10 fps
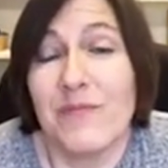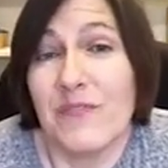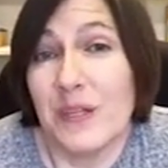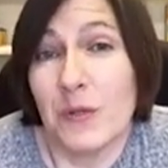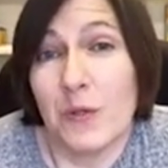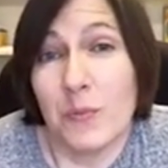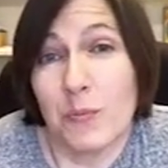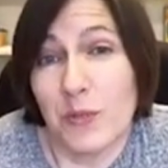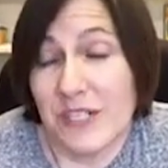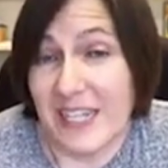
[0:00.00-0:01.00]
feel
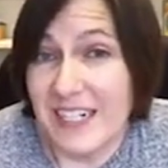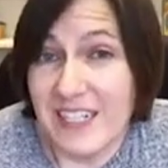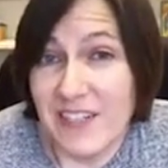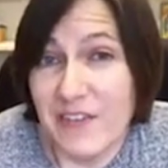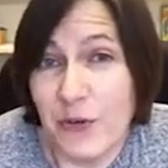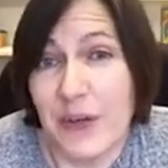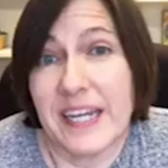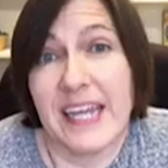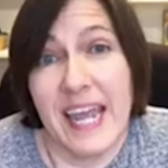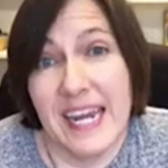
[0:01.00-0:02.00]
productive or
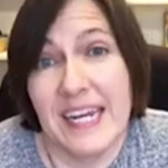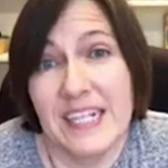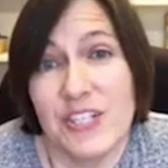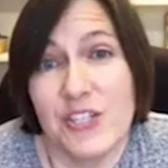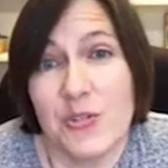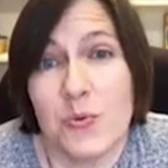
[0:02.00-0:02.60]
engaged